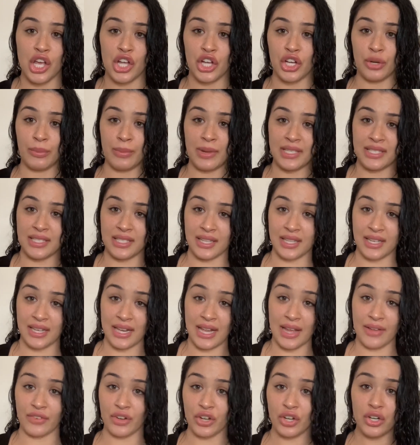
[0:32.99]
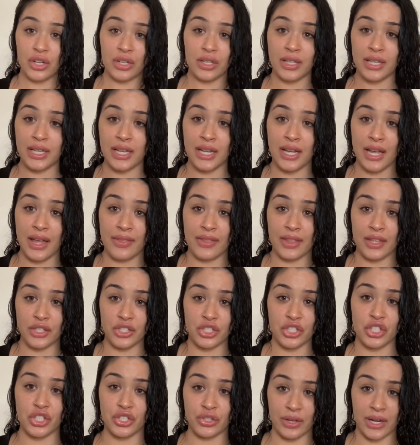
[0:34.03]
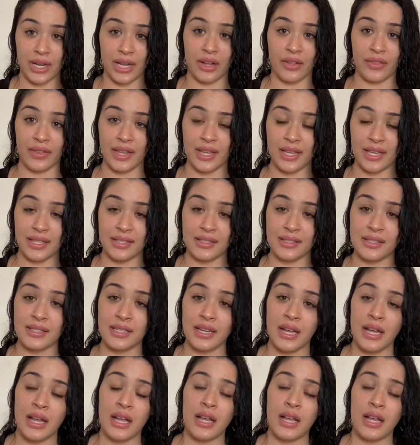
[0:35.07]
you're basically gonna have curly and then straight on the ends.